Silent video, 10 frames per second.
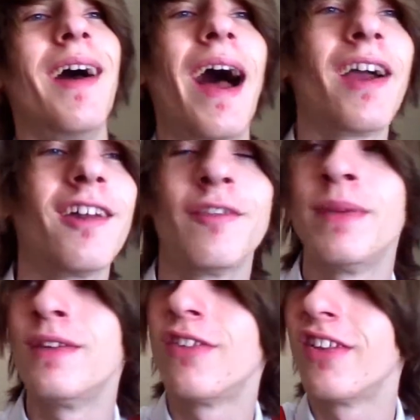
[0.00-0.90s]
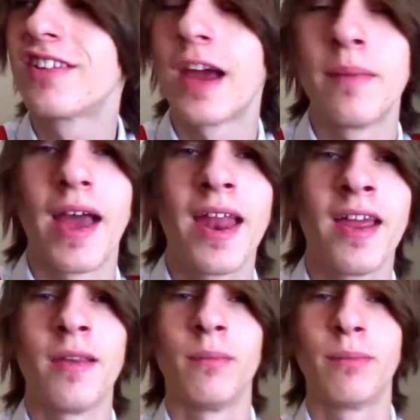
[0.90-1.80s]
I could have been using this time to
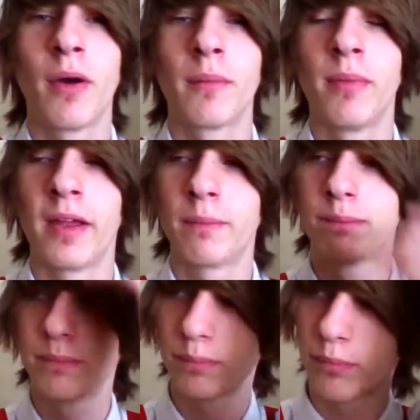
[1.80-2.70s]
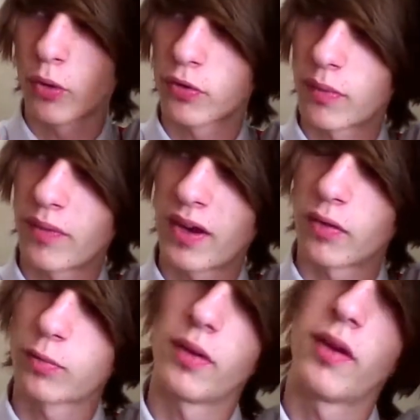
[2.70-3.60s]
edit and put, like post my
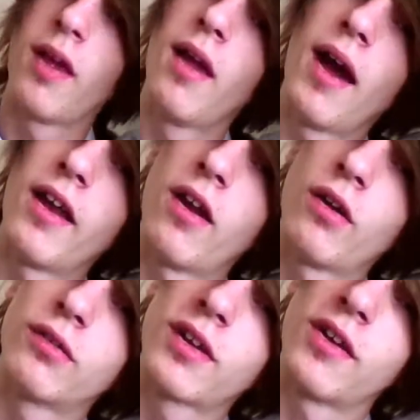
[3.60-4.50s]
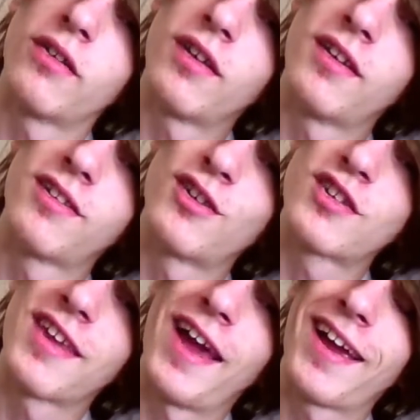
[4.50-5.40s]
videos, but I don't because it's
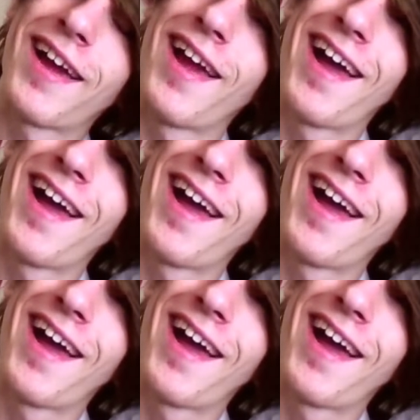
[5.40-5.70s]
just like